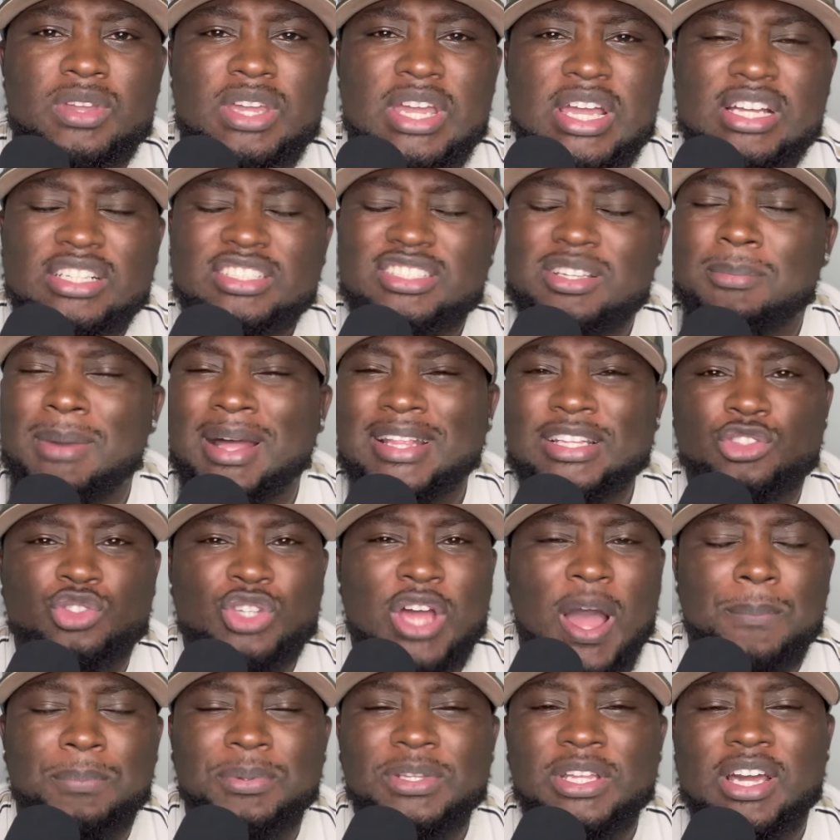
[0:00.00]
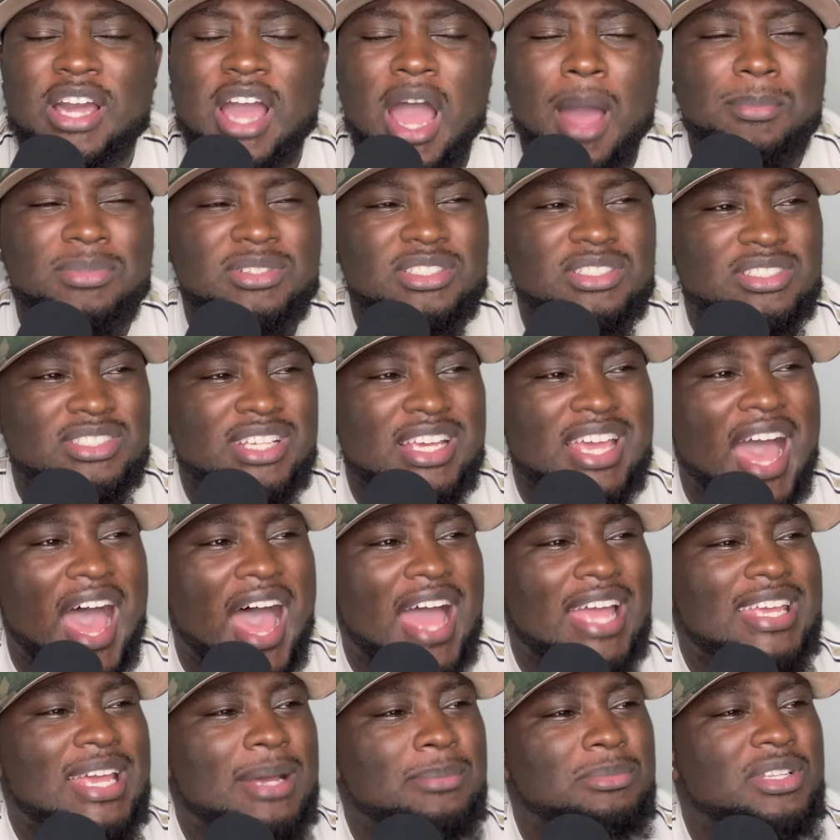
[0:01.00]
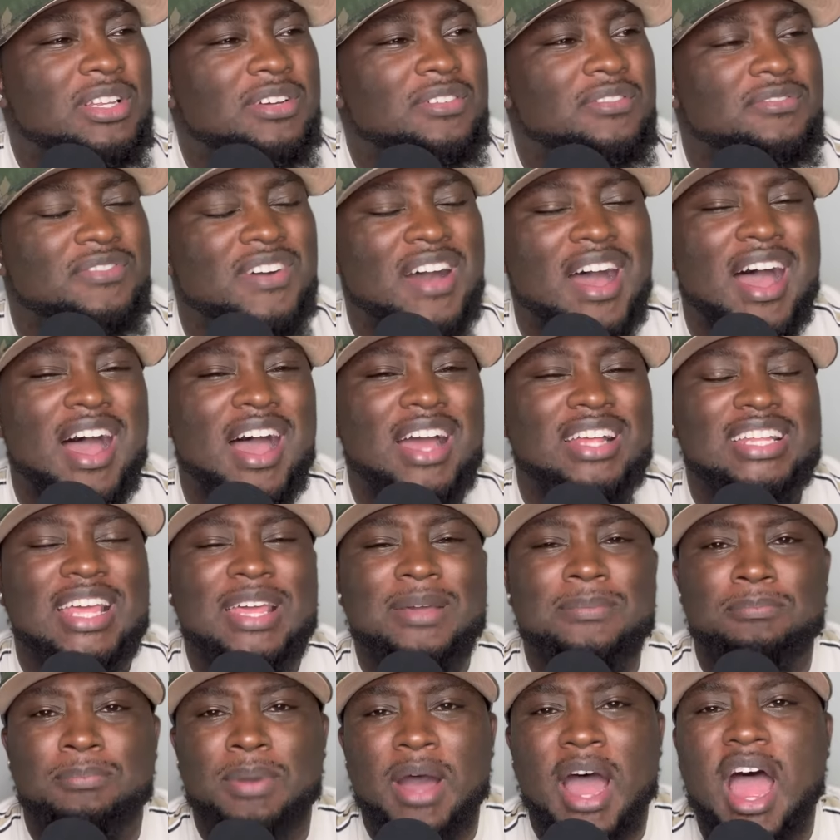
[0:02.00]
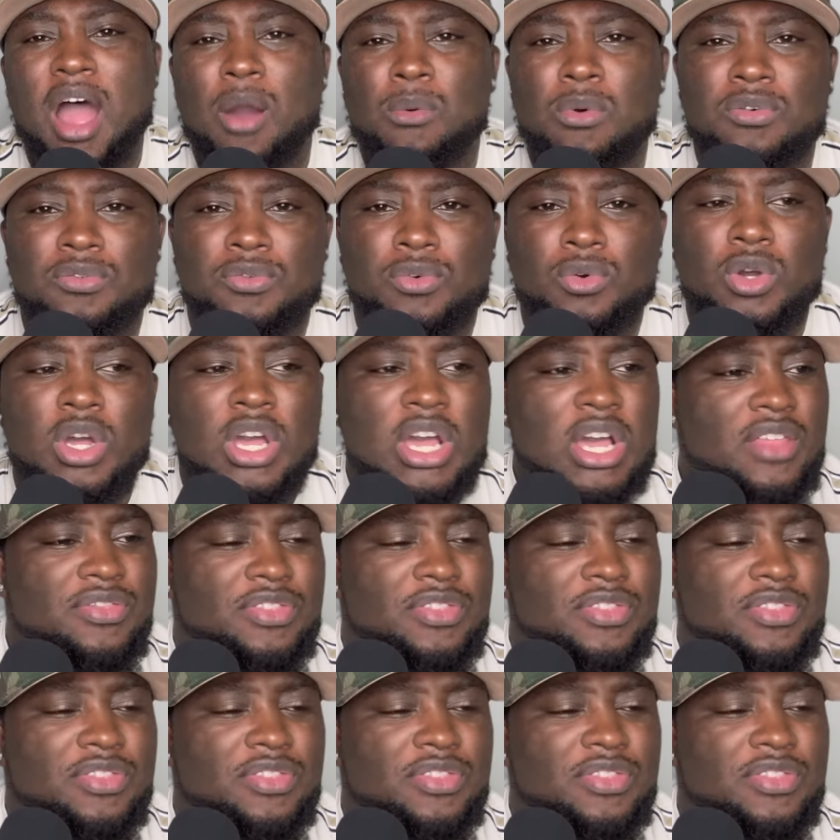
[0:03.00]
Somebody drop in the comments and say, I am divine and powerful.